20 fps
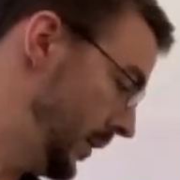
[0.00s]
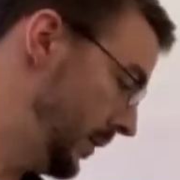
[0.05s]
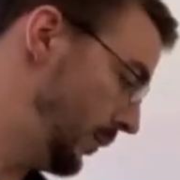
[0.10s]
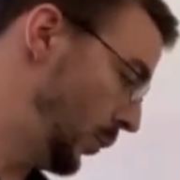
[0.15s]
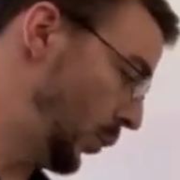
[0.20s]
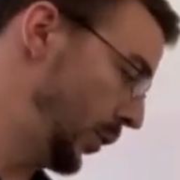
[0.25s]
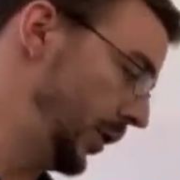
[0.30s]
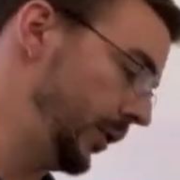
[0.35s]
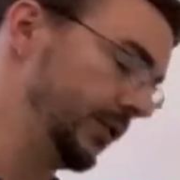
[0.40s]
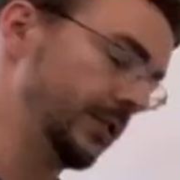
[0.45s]

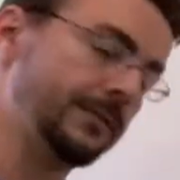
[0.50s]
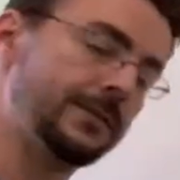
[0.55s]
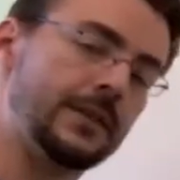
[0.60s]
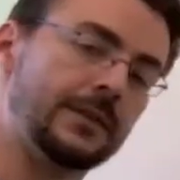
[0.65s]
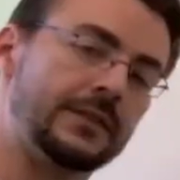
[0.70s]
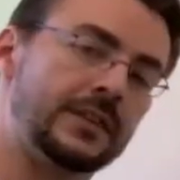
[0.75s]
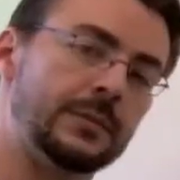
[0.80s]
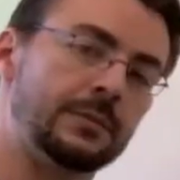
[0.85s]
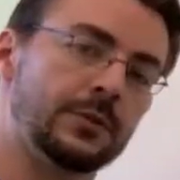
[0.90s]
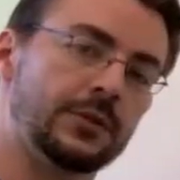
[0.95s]
But we're using
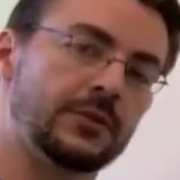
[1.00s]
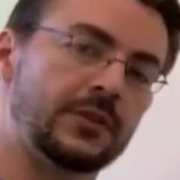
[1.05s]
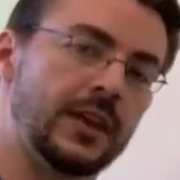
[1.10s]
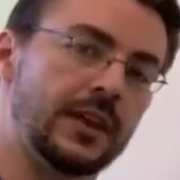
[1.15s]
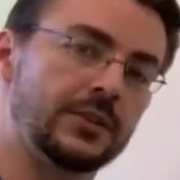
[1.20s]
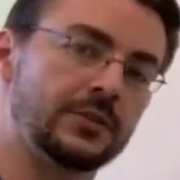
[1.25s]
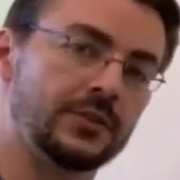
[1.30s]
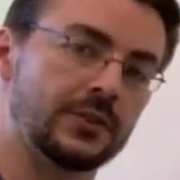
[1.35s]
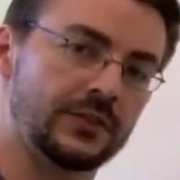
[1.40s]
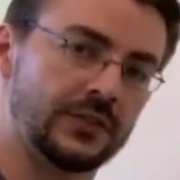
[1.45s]

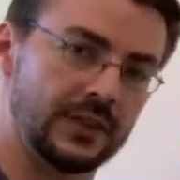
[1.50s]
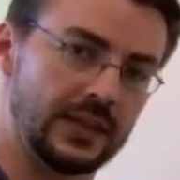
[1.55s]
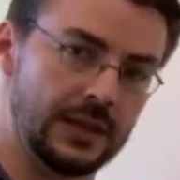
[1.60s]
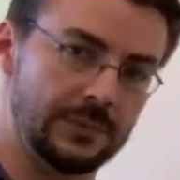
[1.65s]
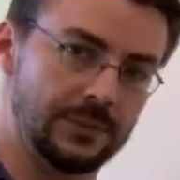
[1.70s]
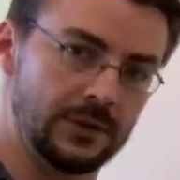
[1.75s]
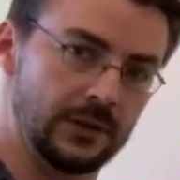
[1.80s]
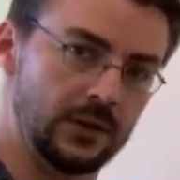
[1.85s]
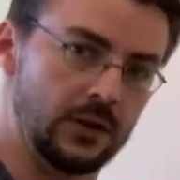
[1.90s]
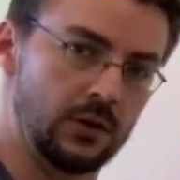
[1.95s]
15% just to
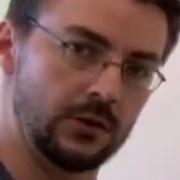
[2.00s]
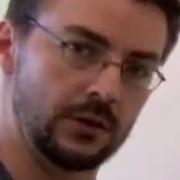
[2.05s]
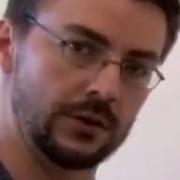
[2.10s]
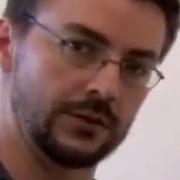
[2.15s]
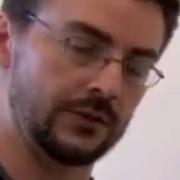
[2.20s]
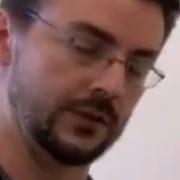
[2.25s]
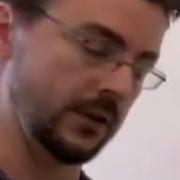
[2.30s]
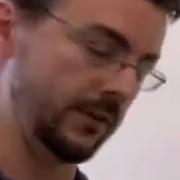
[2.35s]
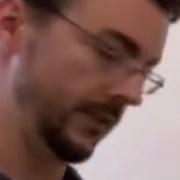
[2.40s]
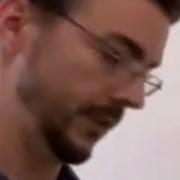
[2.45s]
keep it low and
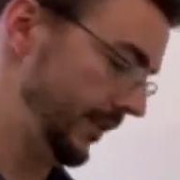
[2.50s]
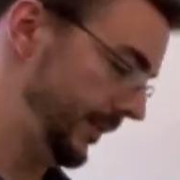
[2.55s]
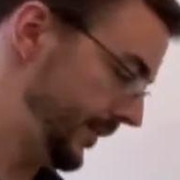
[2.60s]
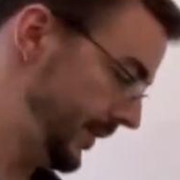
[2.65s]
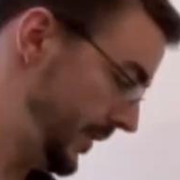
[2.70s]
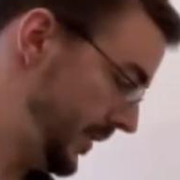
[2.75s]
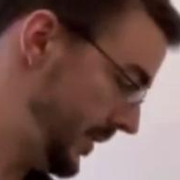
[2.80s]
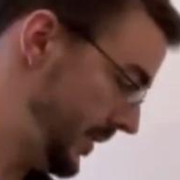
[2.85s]
conservative.